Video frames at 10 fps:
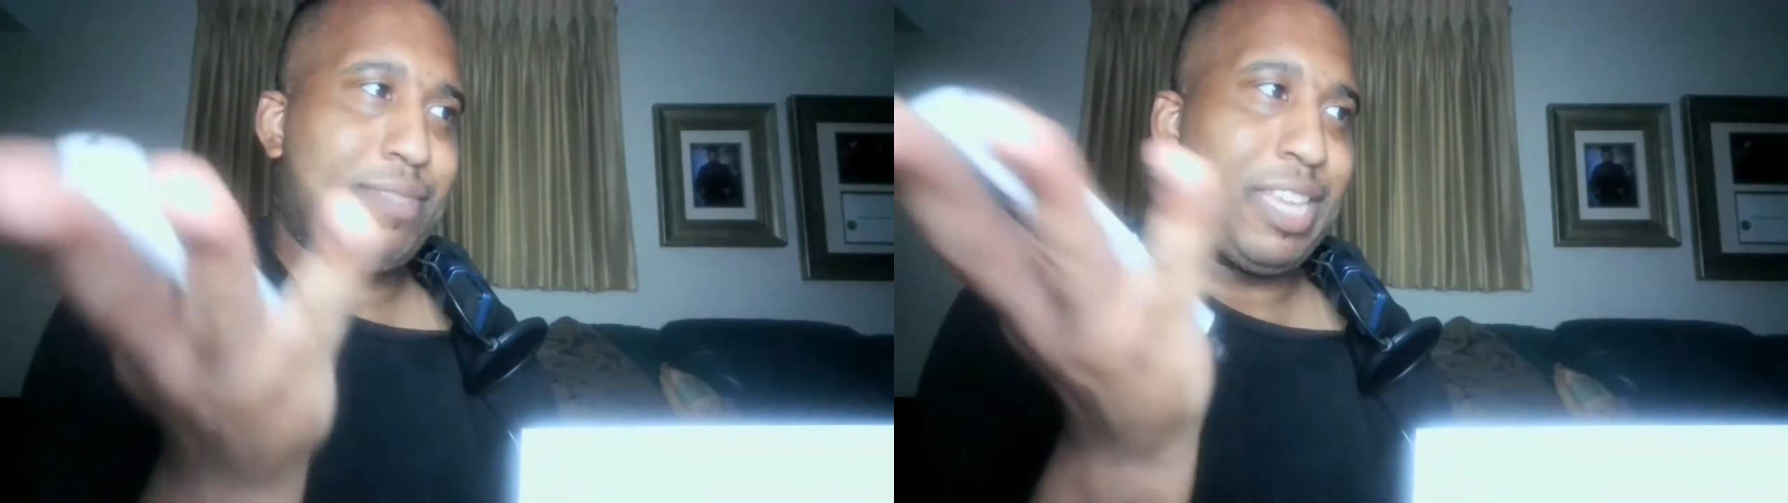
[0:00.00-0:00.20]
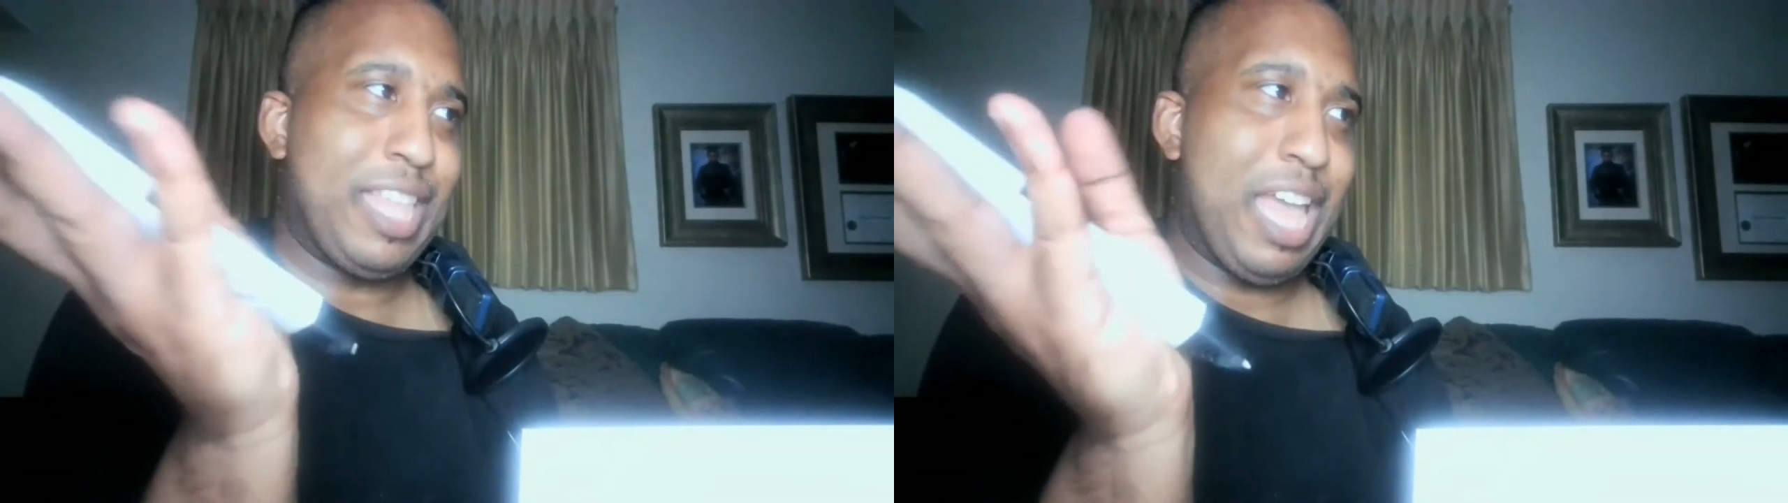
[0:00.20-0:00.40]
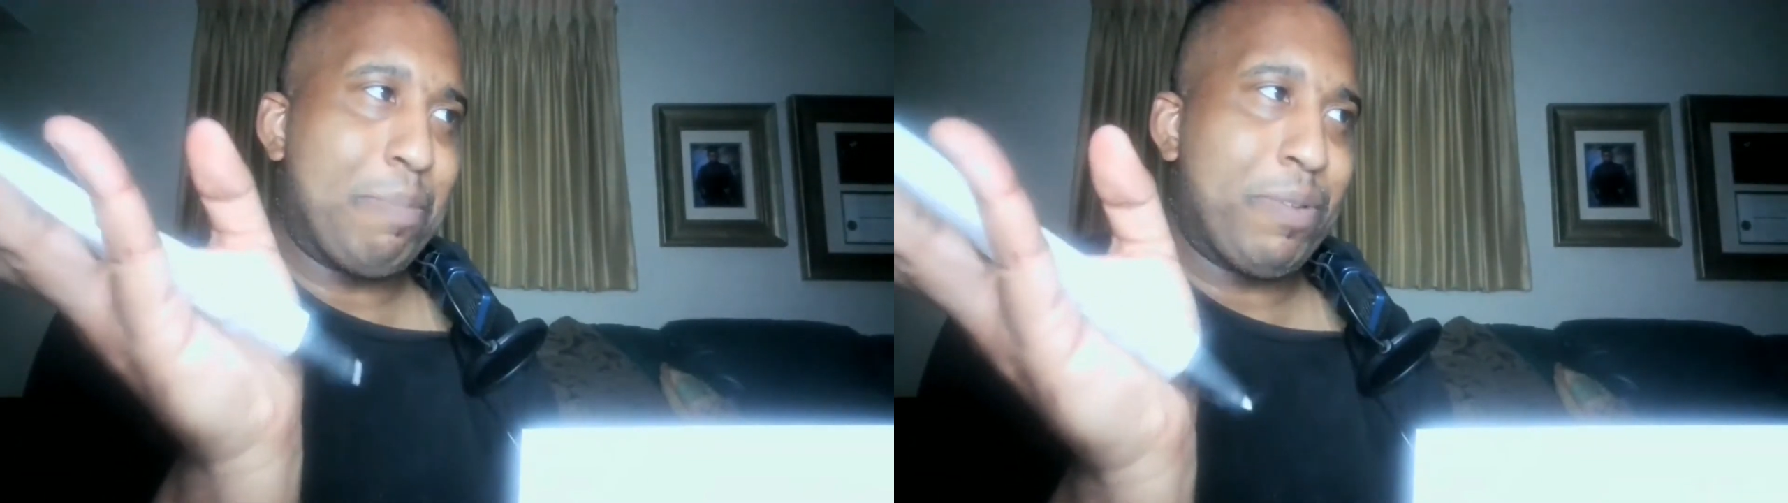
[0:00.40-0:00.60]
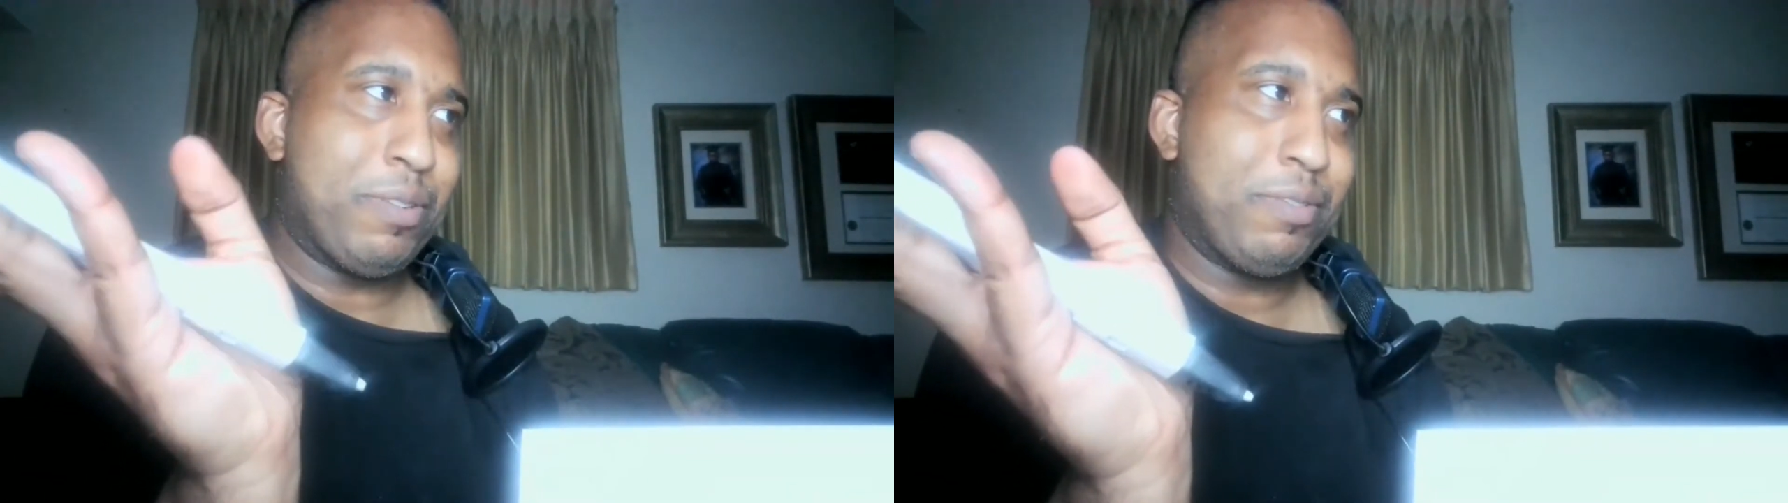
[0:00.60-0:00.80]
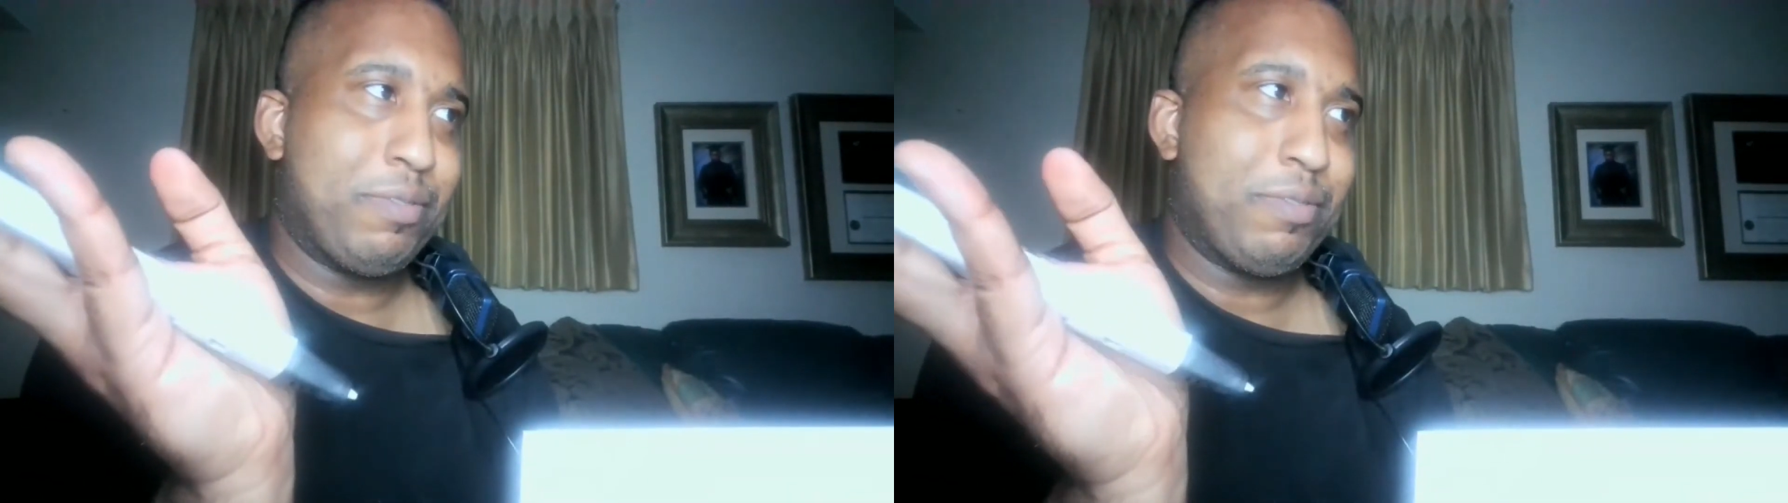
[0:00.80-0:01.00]
that,
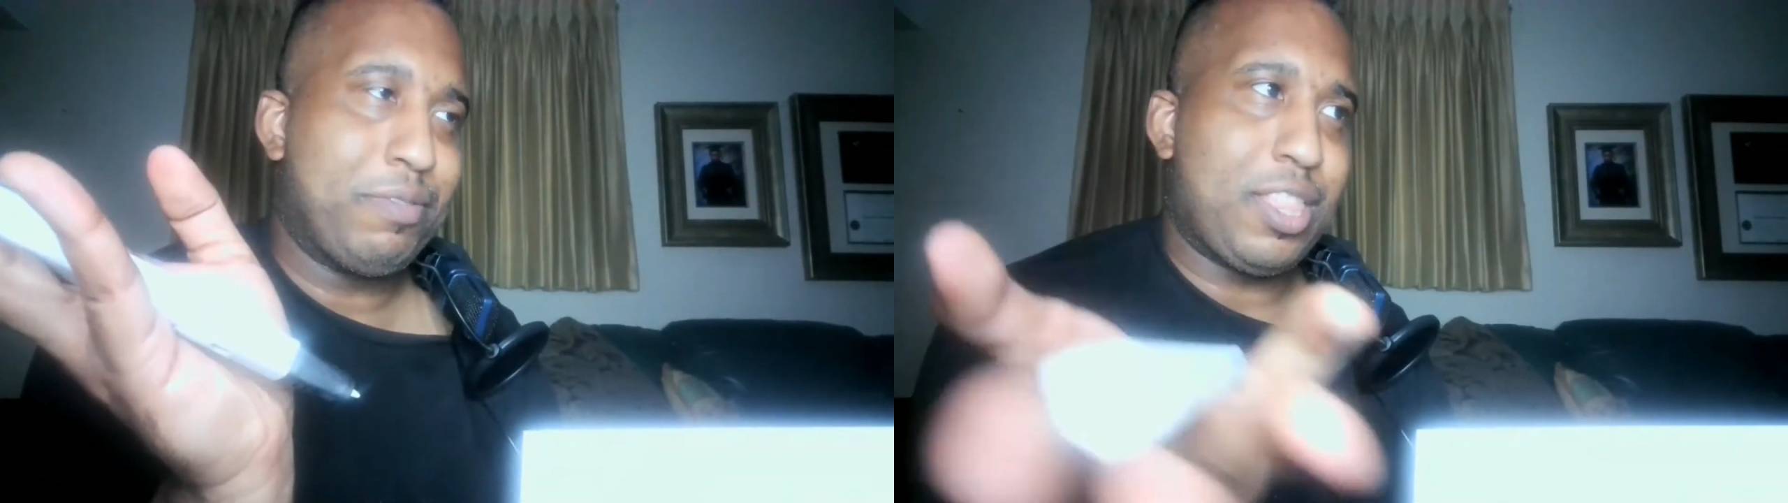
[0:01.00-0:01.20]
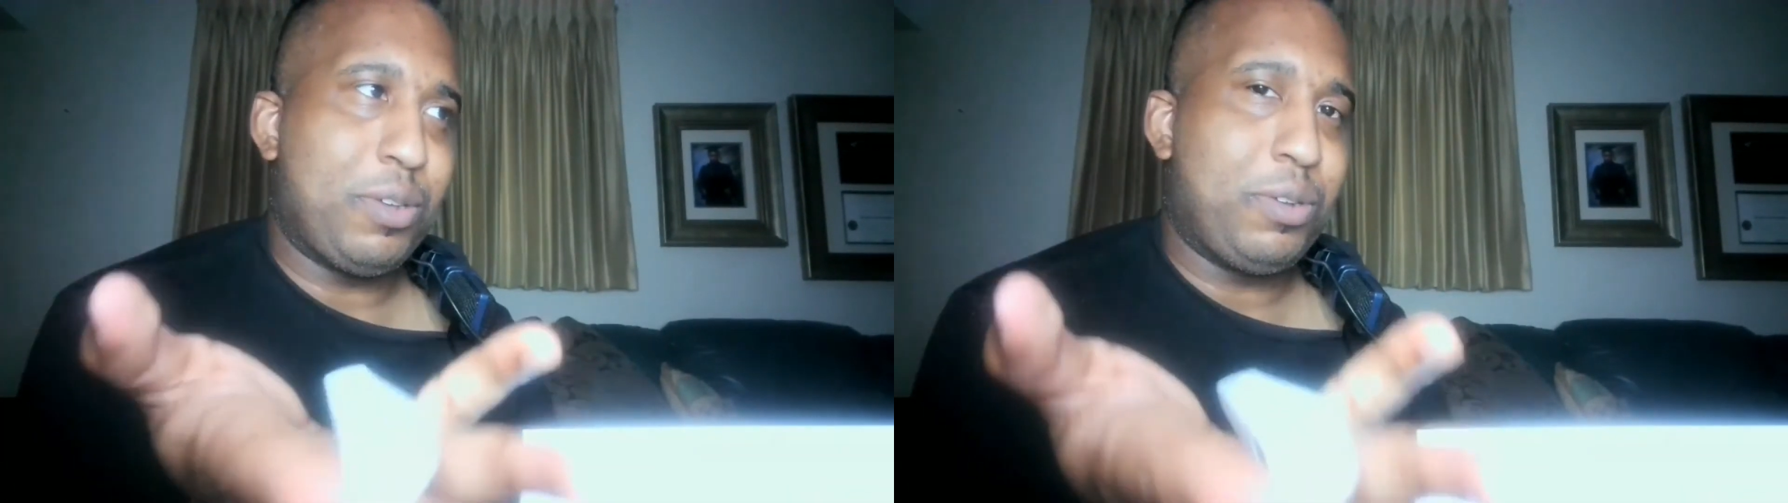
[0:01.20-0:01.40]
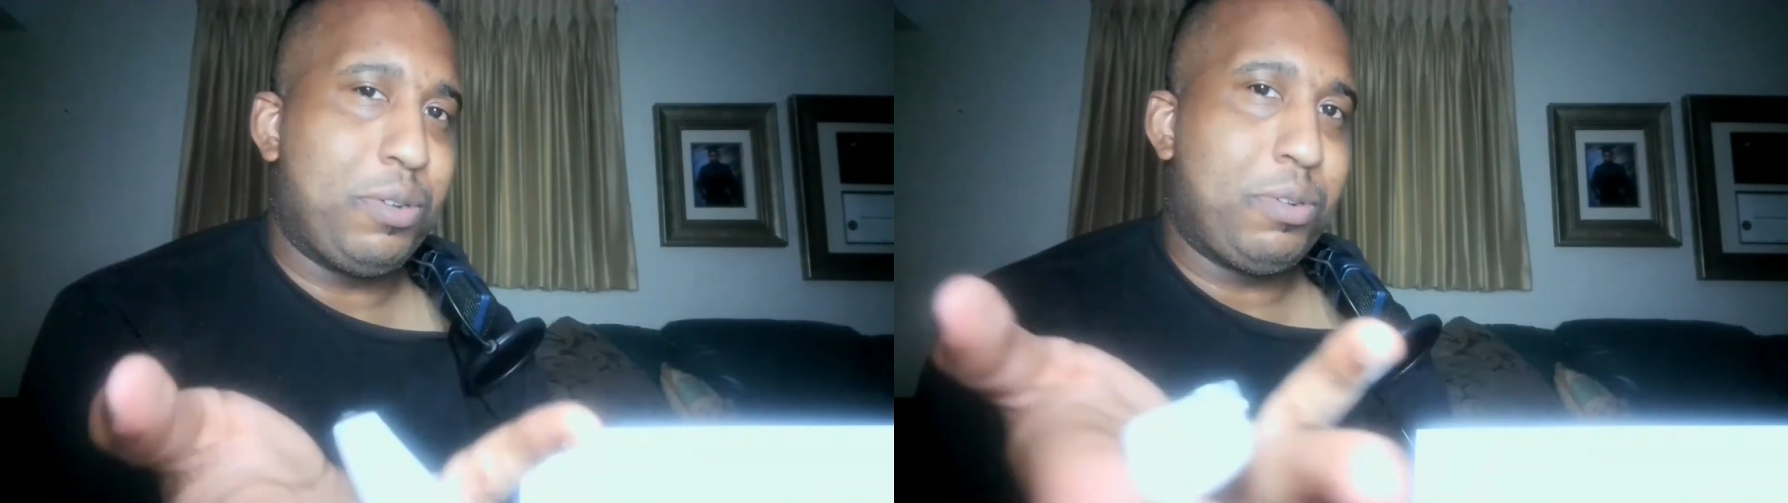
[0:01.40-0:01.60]
bro. I got the whole